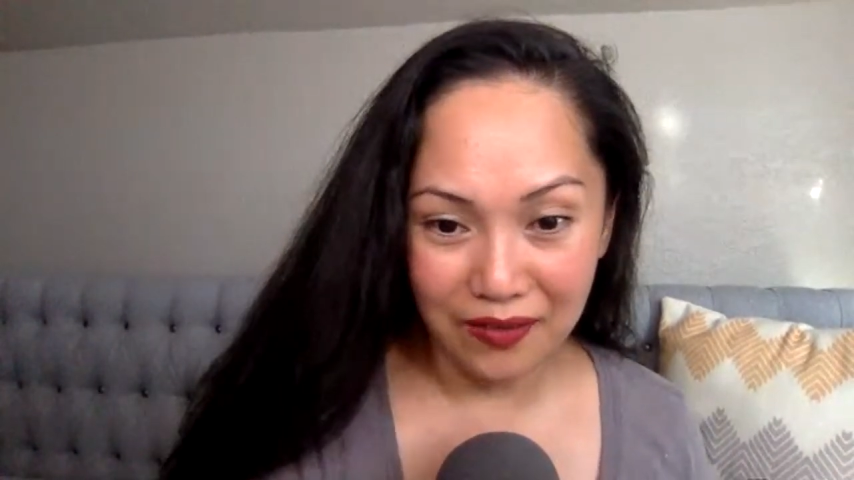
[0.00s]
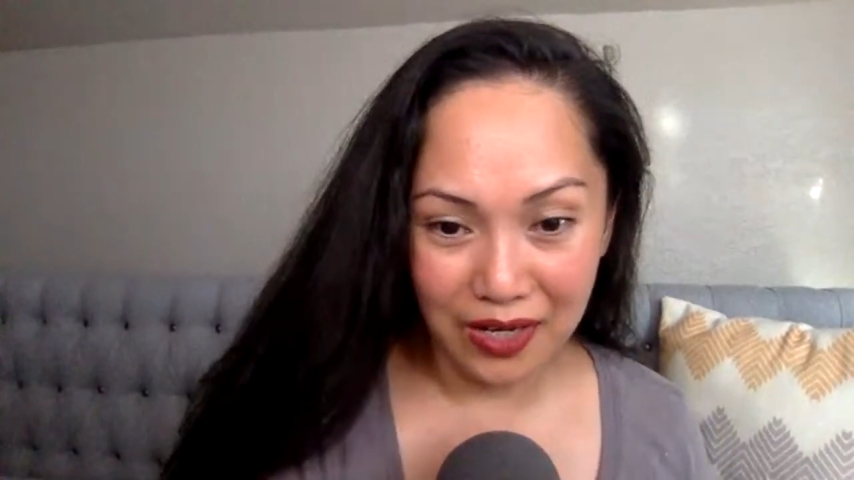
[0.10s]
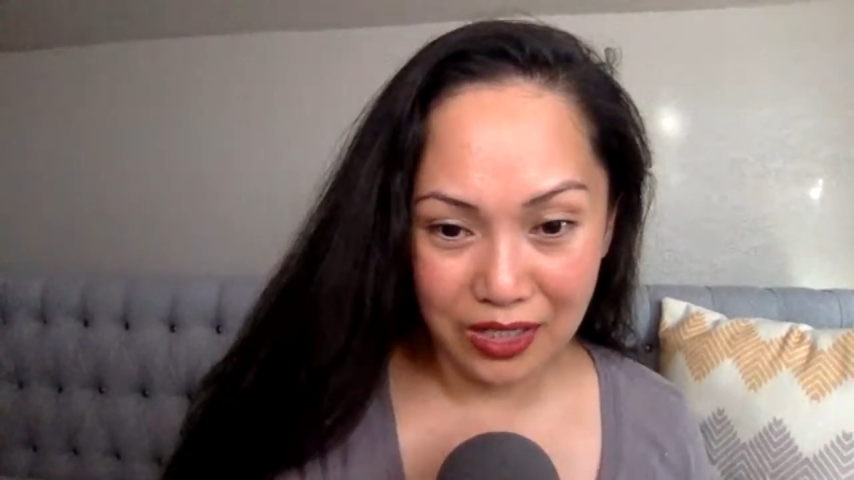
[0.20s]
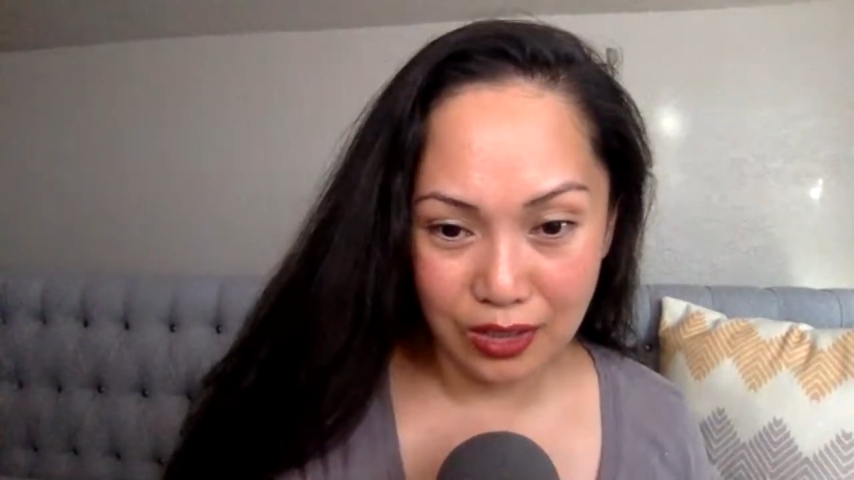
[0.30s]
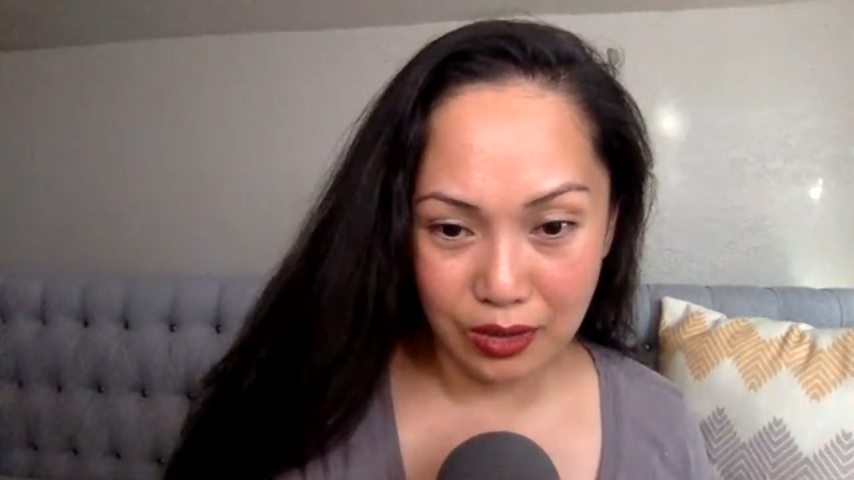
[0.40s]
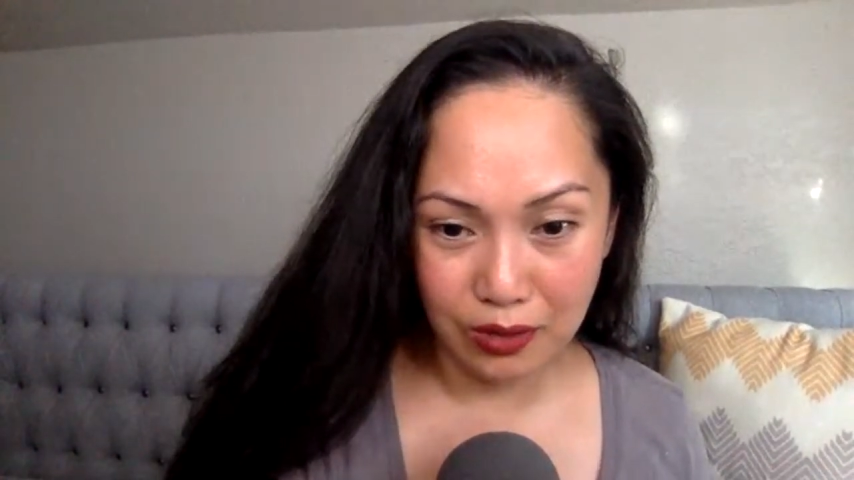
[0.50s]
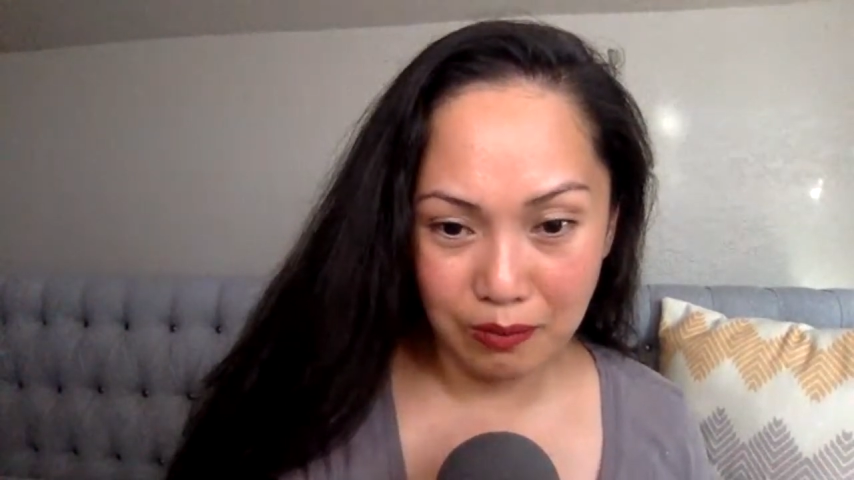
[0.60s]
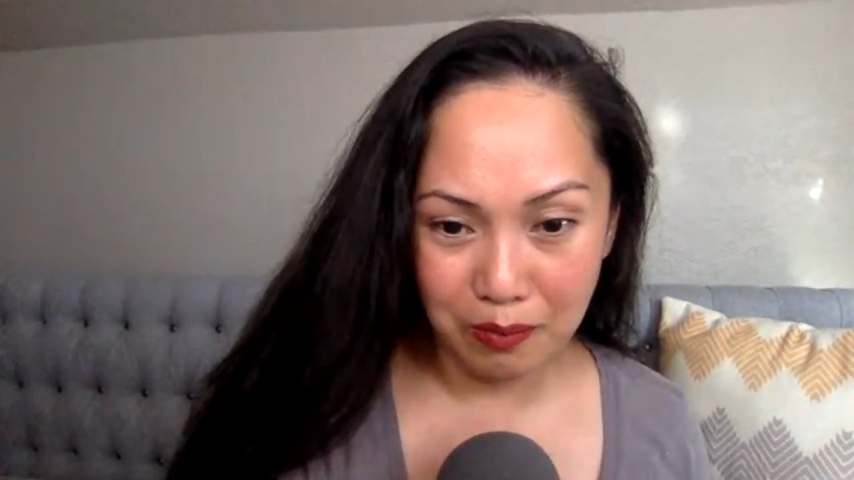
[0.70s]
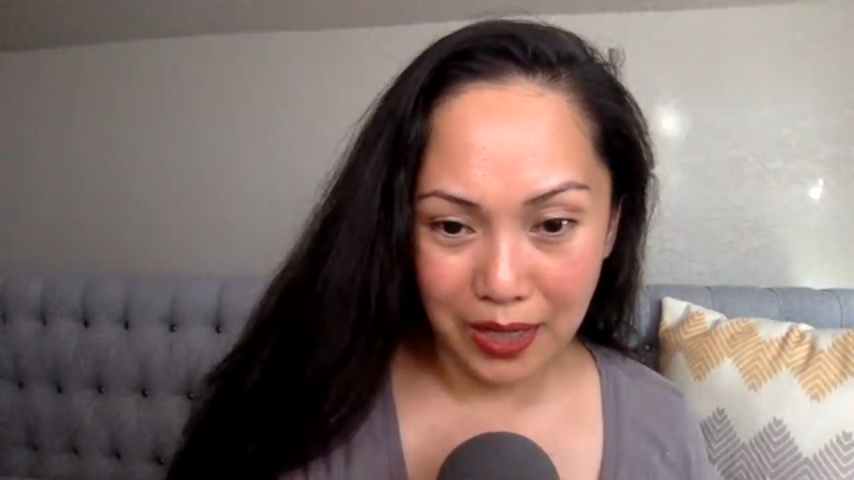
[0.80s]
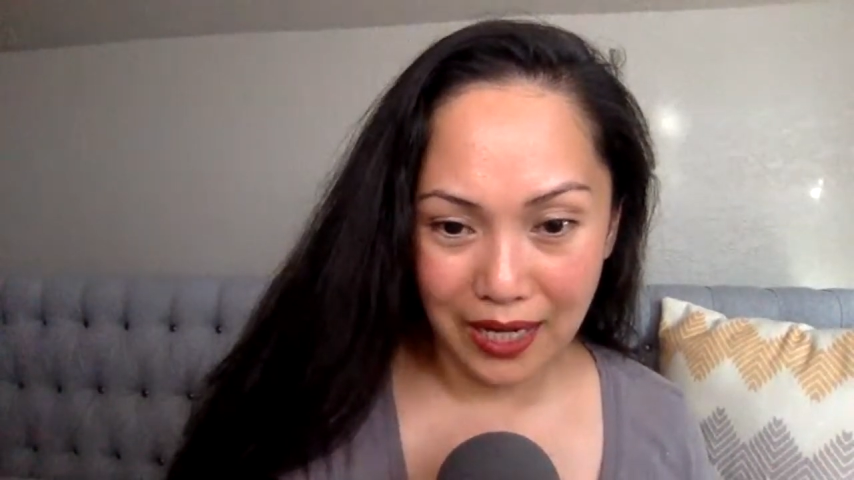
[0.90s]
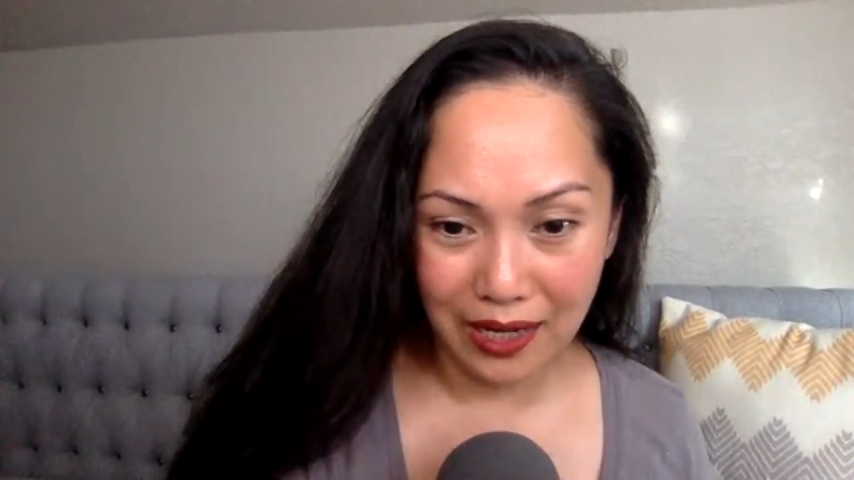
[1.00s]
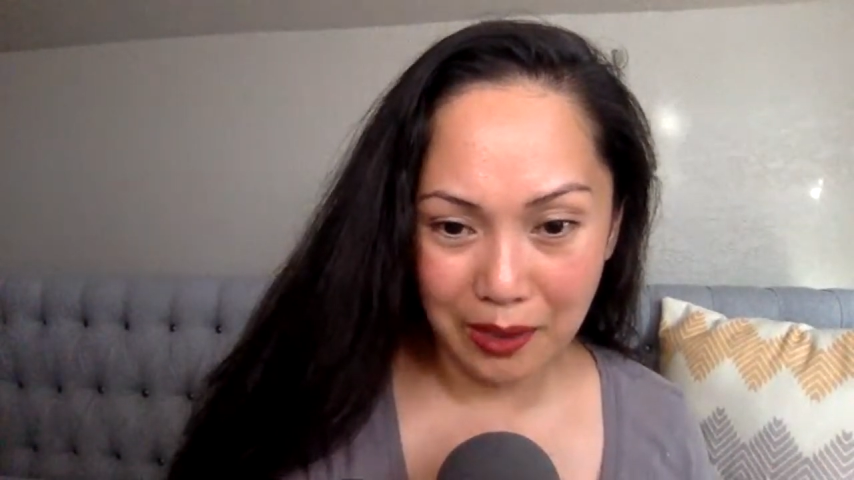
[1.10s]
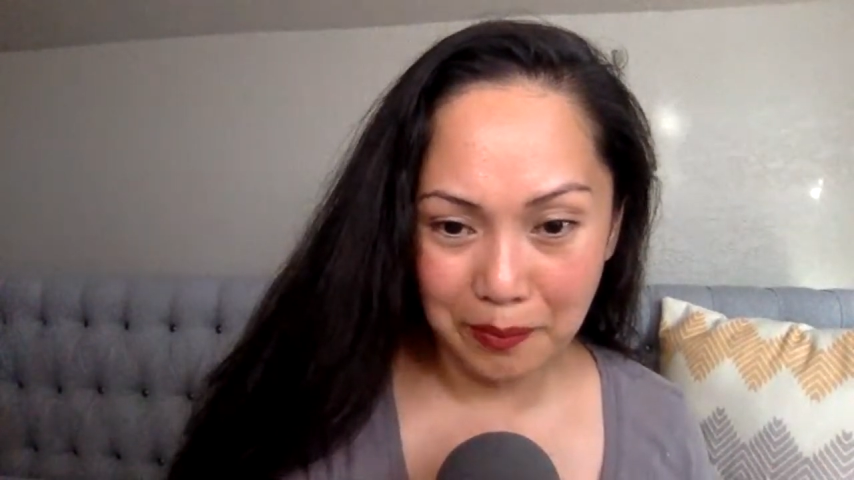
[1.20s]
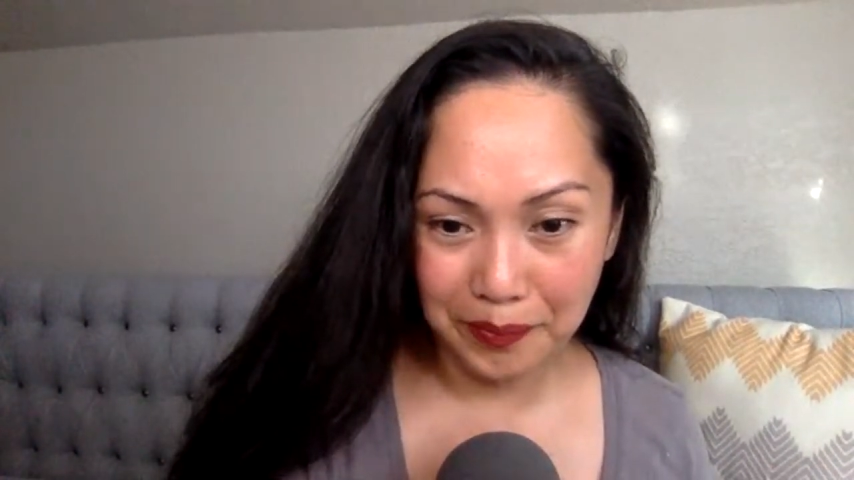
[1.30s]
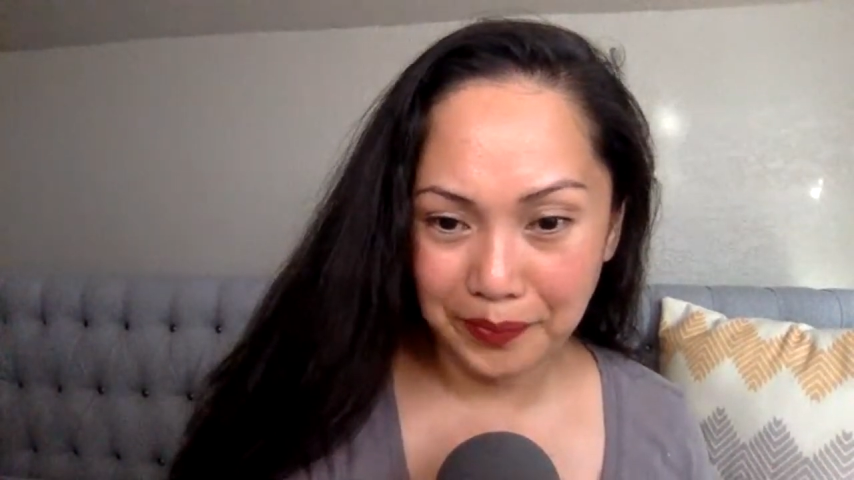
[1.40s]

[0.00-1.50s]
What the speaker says: very soon. Bye.